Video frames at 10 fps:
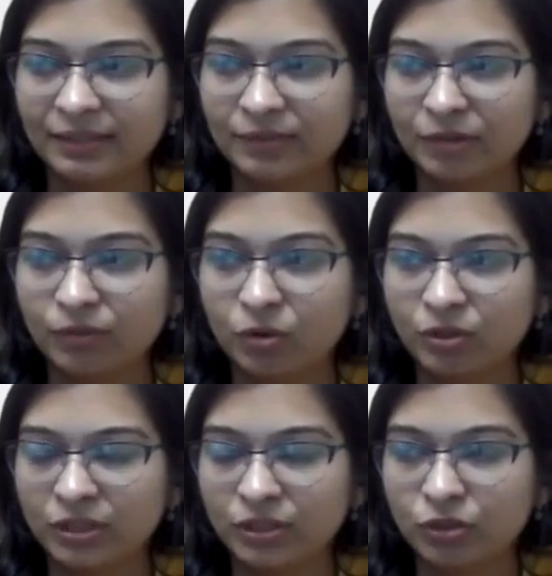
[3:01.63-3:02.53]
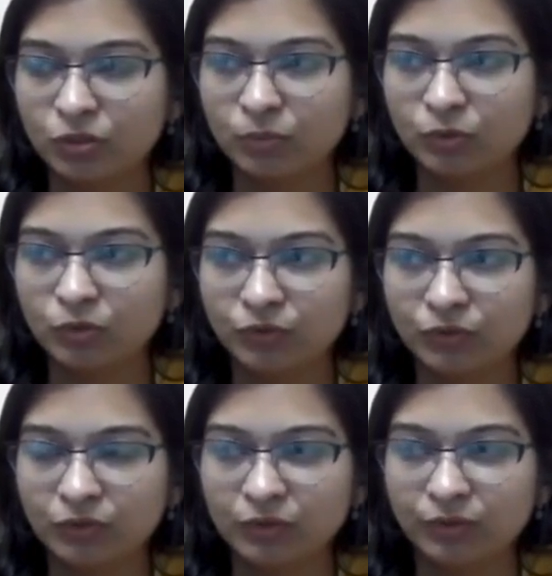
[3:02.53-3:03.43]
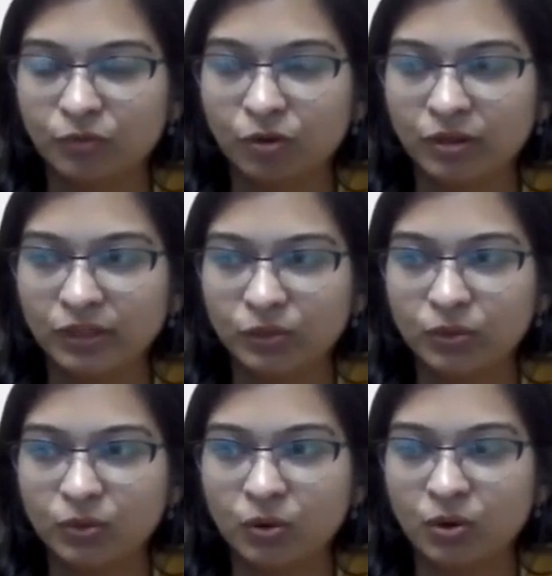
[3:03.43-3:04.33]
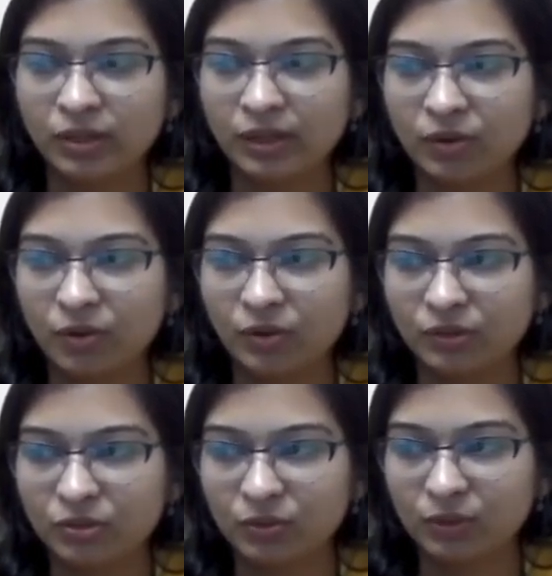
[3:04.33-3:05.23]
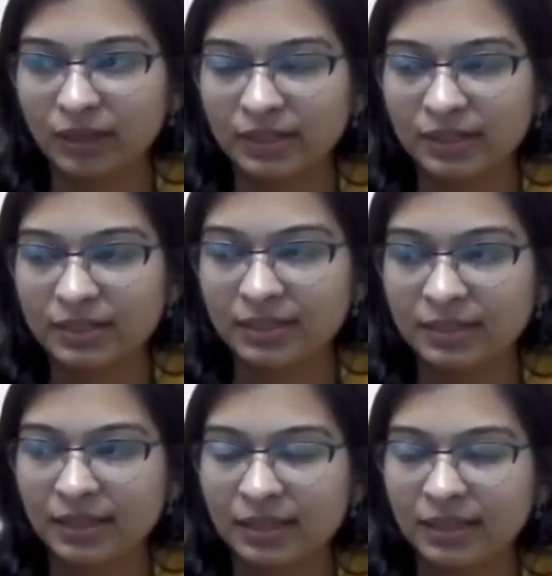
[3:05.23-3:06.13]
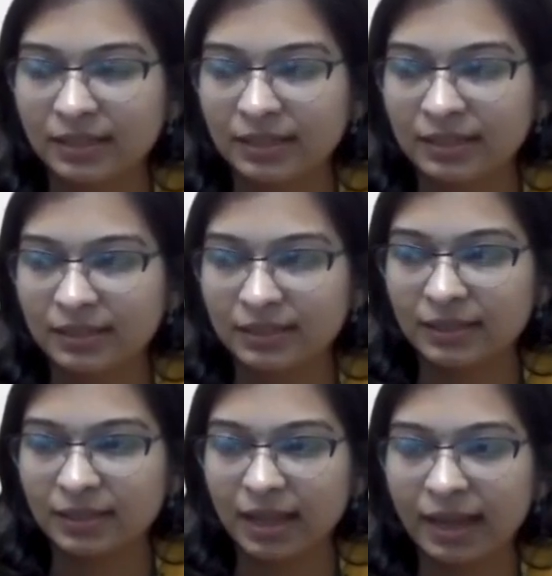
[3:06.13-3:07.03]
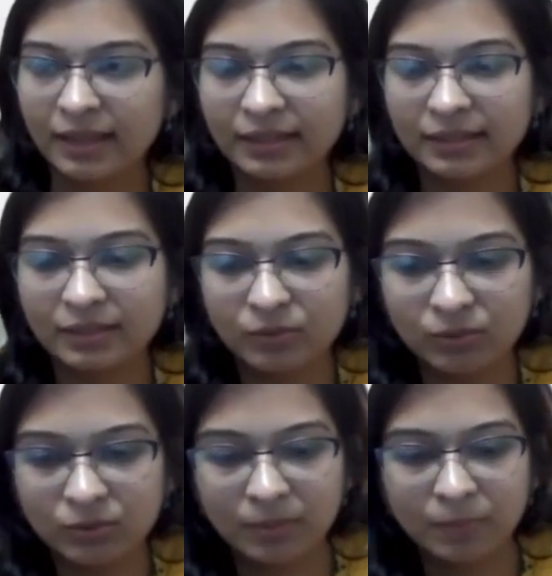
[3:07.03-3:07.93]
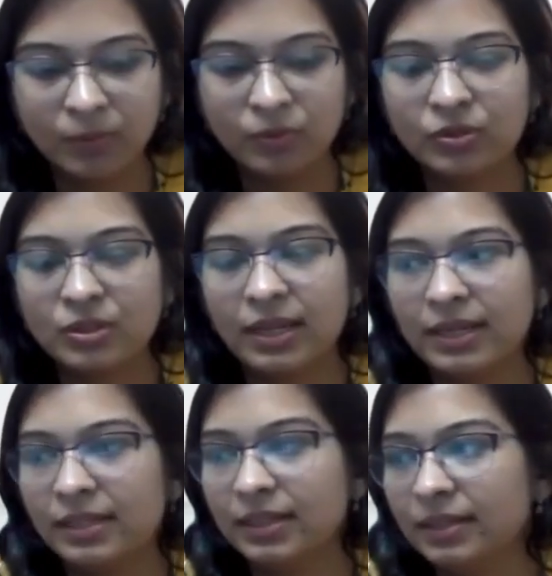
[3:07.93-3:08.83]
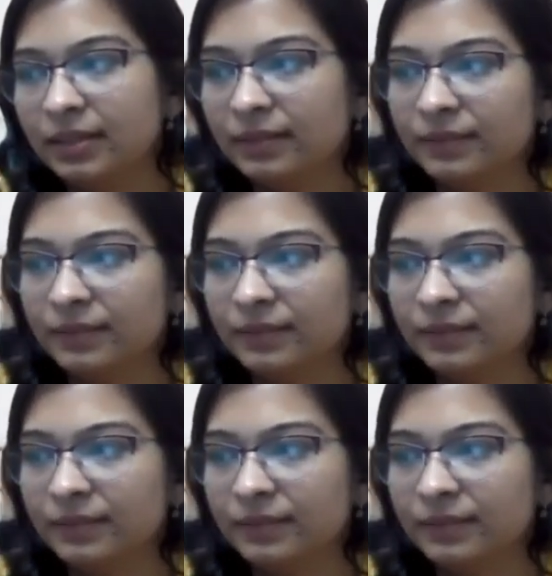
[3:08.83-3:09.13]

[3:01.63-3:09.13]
we want it to move, want it to go on and on. So let us add it to suppose 18.